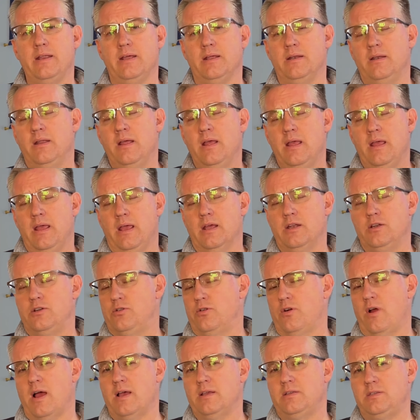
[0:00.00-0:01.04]
and, and
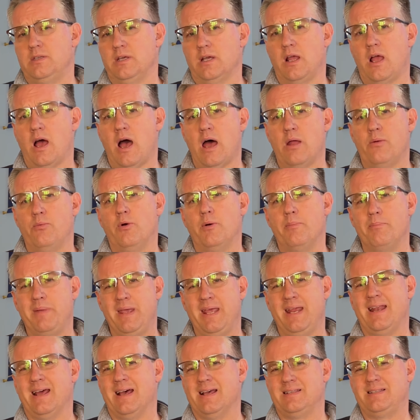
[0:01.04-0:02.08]
trust that God will
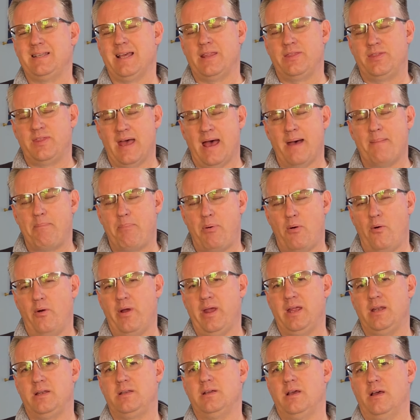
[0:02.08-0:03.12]
meet us at that
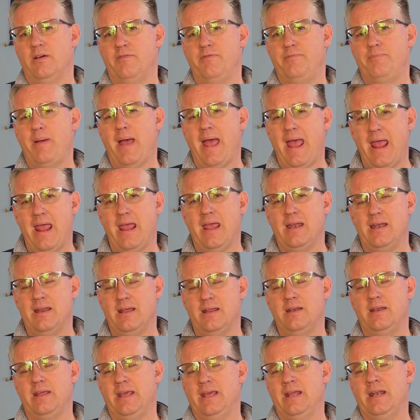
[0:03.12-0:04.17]
point of pain
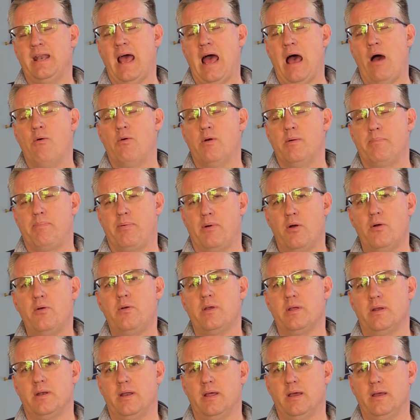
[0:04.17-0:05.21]
and in our
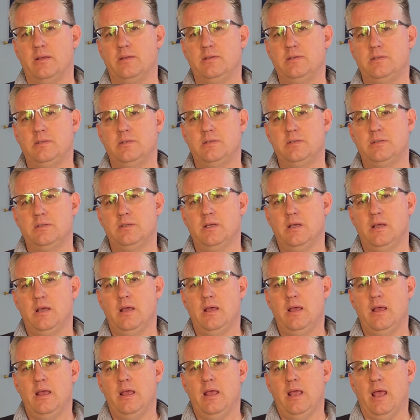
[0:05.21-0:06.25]
brokenness.
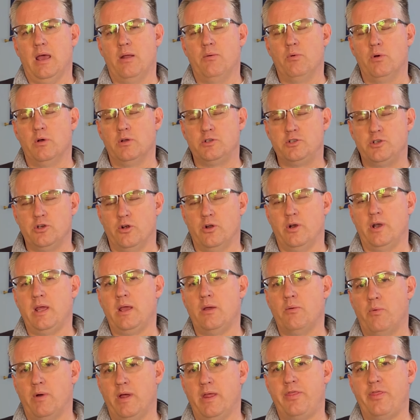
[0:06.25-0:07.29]
And will journey
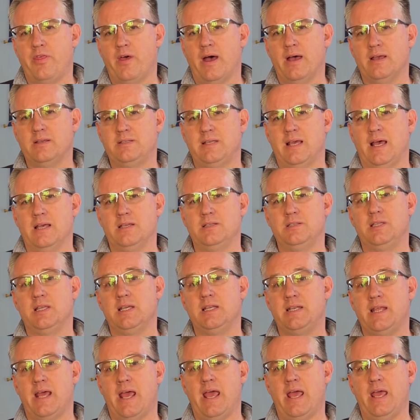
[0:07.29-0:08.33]
with us as the
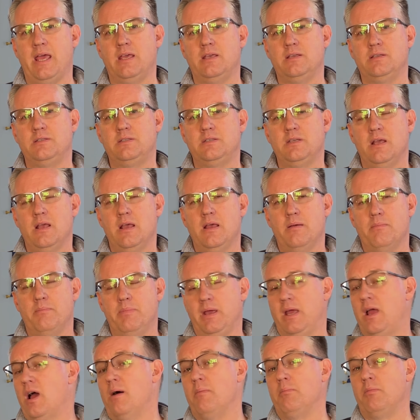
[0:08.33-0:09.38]
days
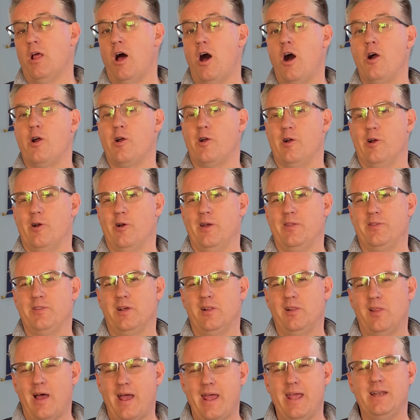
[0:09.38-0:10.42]
become longer and the
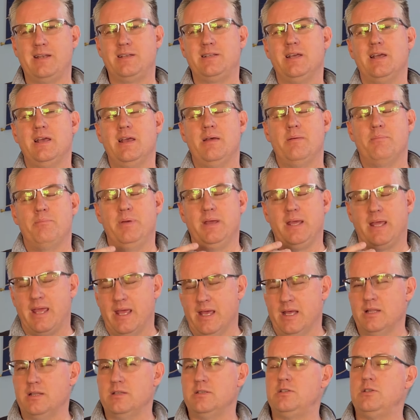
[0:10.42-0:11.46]
light
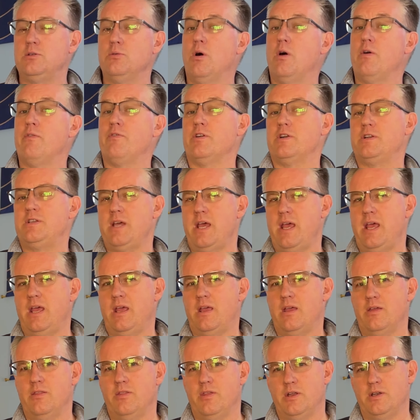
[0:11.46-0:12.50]
begins to
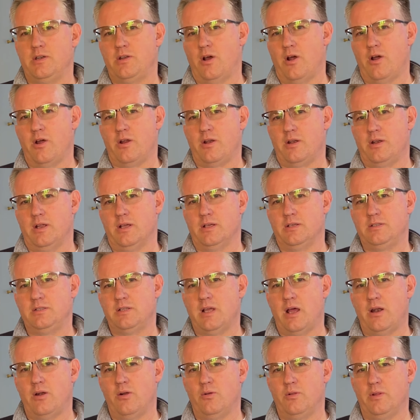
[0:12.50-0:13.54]
overtake the darkness,
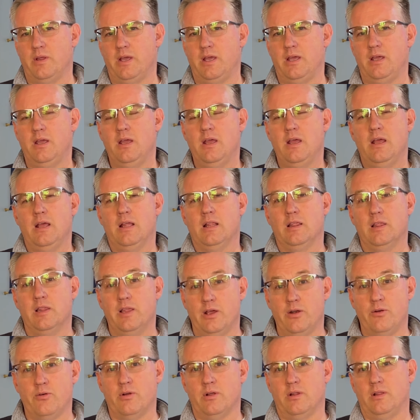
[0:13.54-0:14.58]
not only
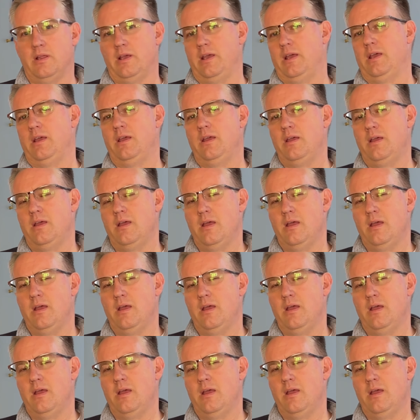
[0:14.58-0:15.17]
literally,